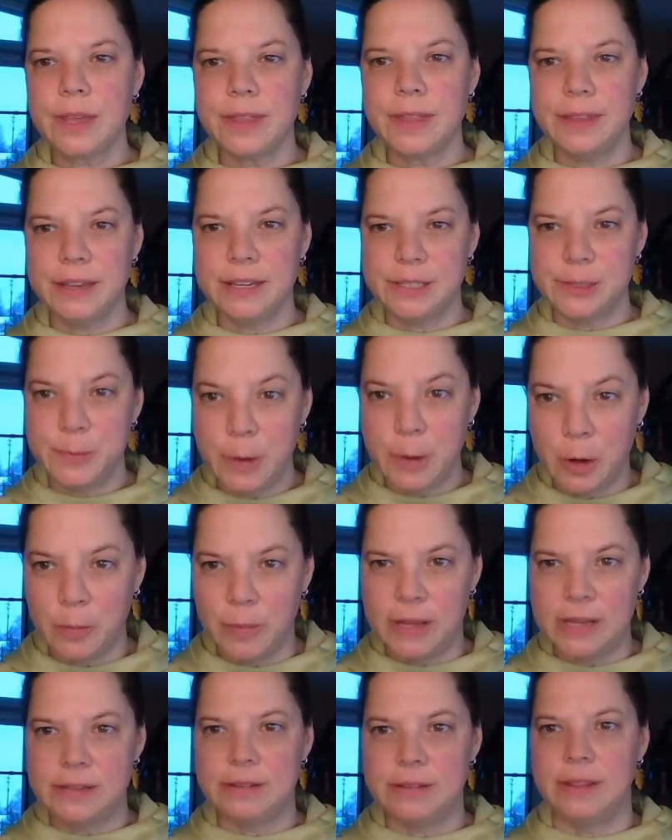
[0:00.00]
the
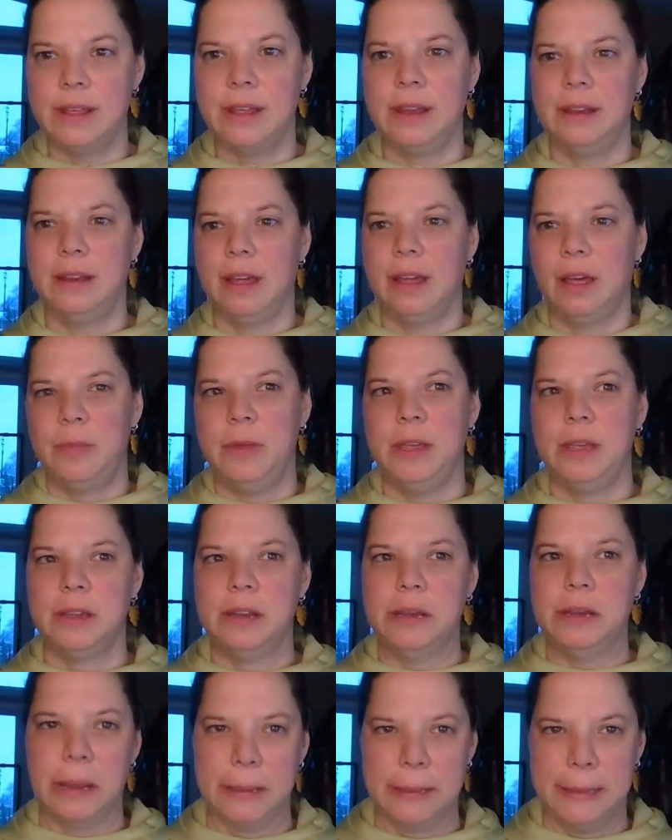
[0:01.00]
experiment that I'll be
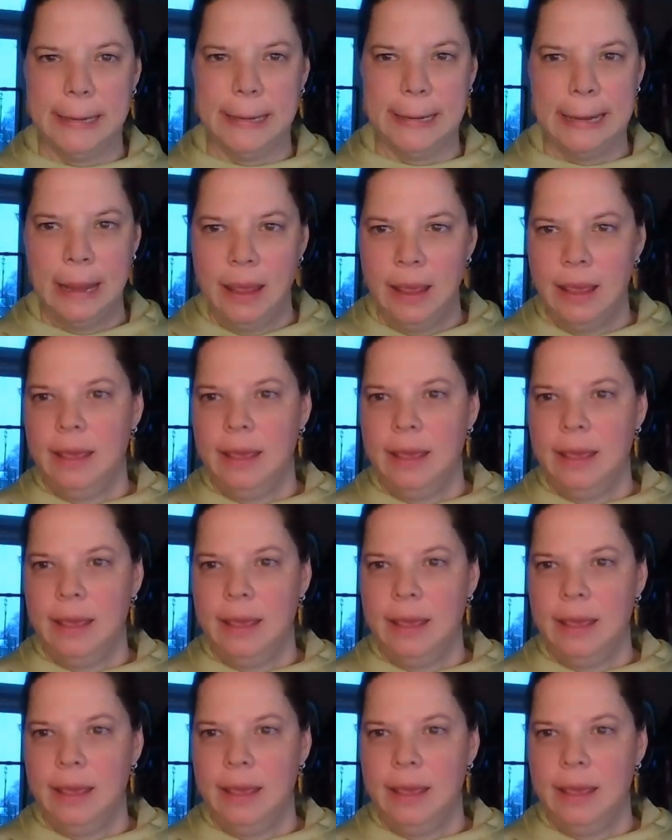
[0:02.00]
conducting